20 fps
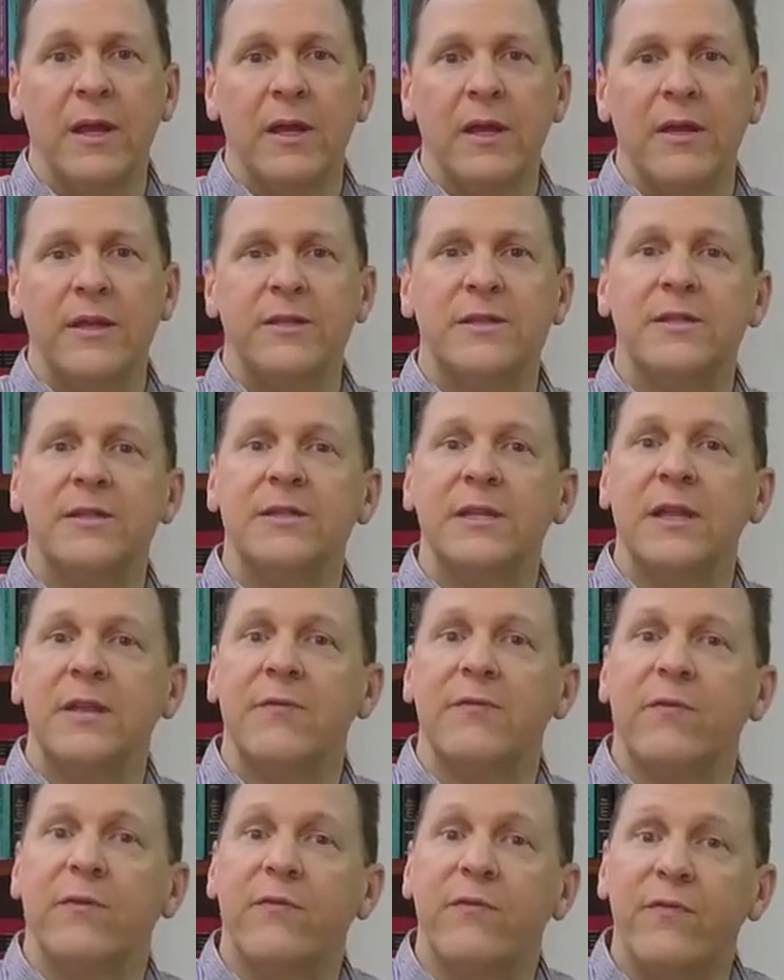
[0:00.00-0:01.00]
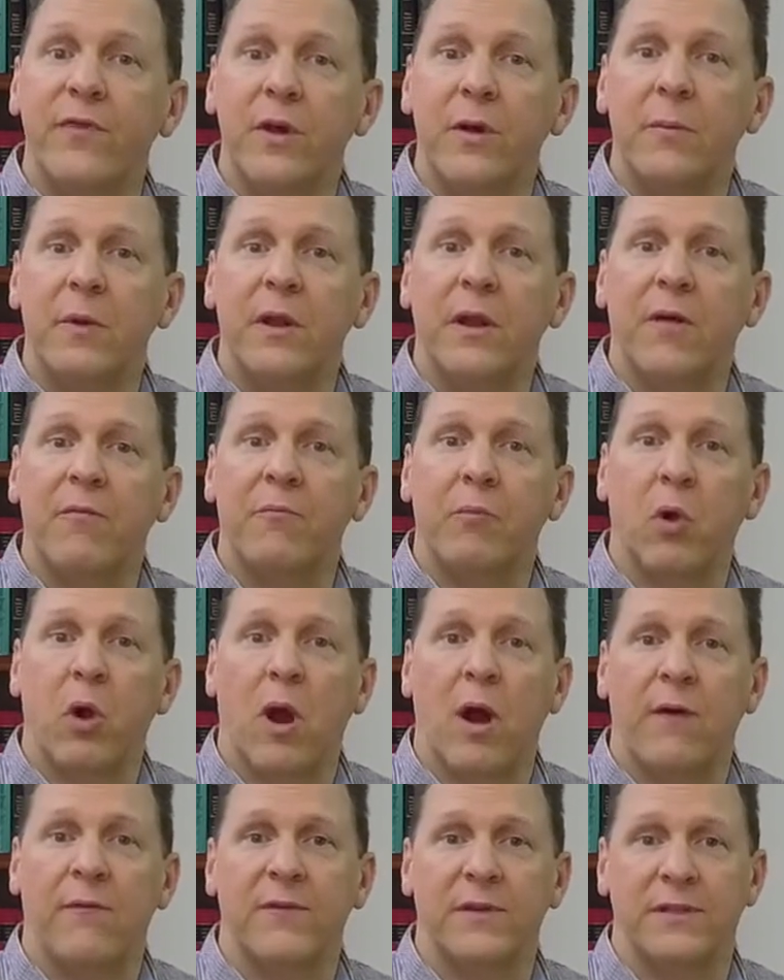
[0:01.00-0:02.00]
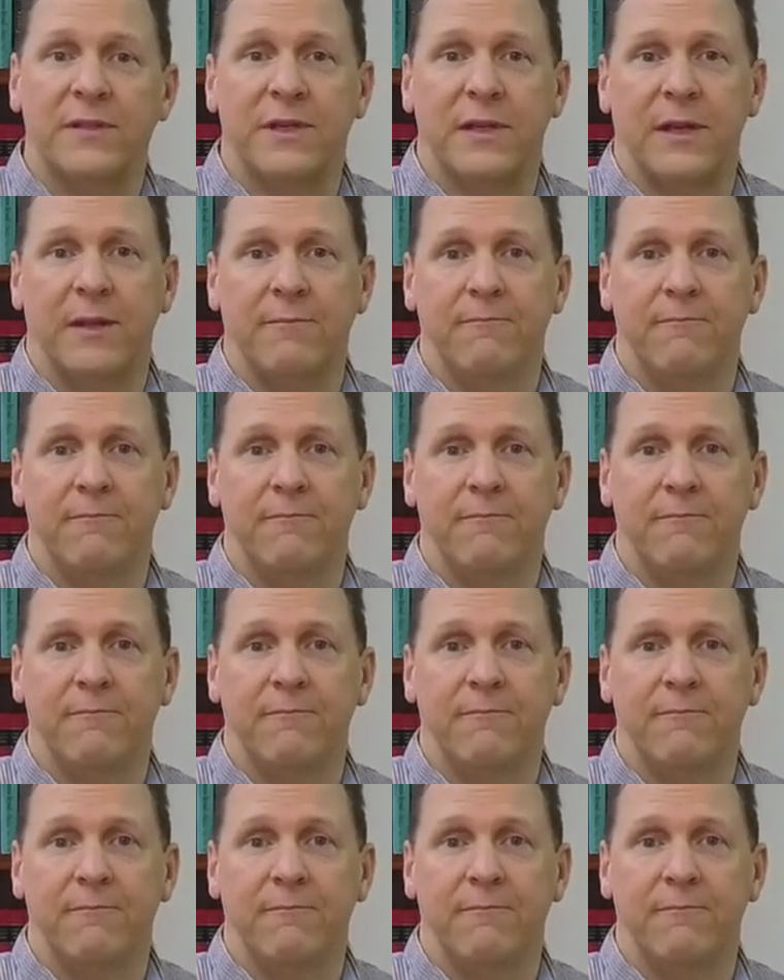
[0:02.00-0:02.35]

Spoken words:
is to see the fulfillment of prophecy.